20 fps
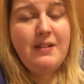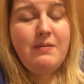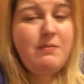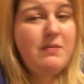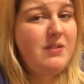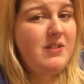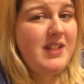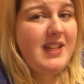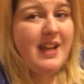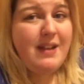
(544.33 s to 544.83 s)
didn't
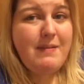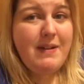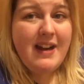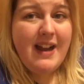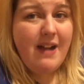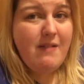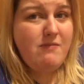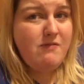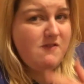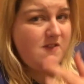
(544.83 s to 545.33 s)
want to get my
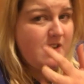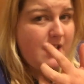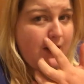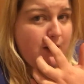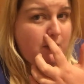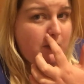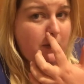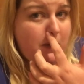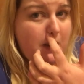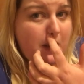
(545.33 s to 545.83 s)
camera
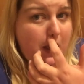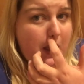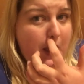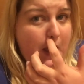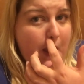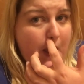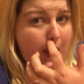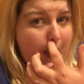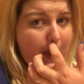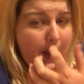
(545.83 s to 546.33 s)
out
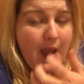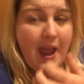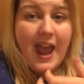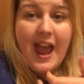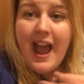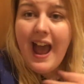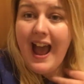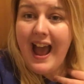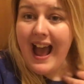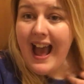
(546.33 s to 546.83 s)

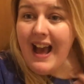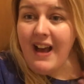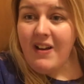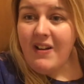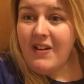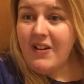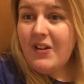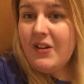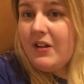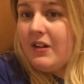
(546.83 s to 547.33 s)
at
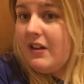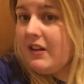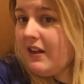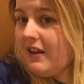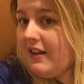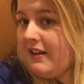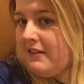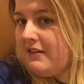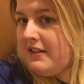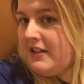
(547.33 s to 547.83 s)
all.
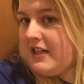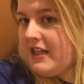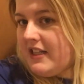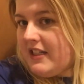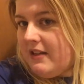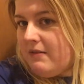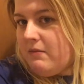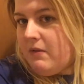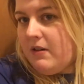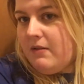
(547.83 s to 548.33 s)
And
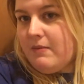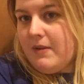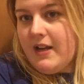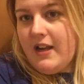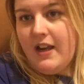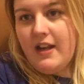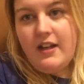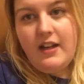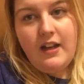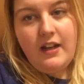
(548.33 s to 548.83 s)
guess I'm wearing my
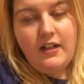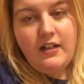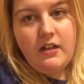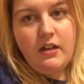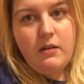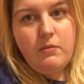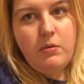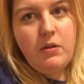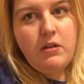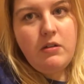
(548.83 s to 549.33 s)
hair dye
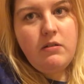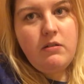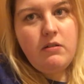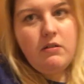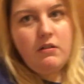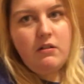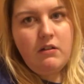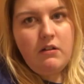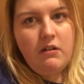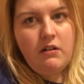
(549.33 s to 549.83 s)
up.
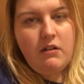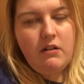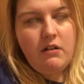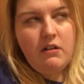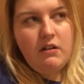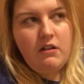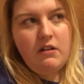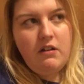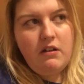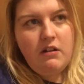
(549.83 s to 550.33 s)

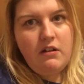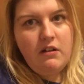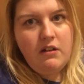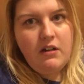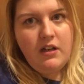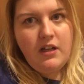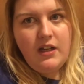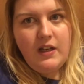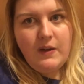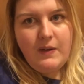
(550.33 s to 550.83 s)

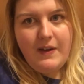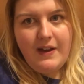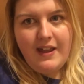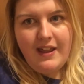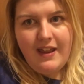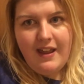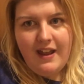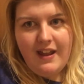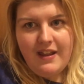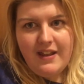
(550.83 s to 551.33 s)
Can you hear
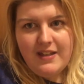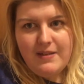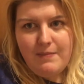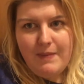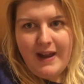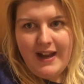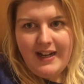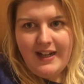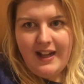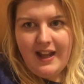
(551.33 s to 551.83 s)
that? That's Milo.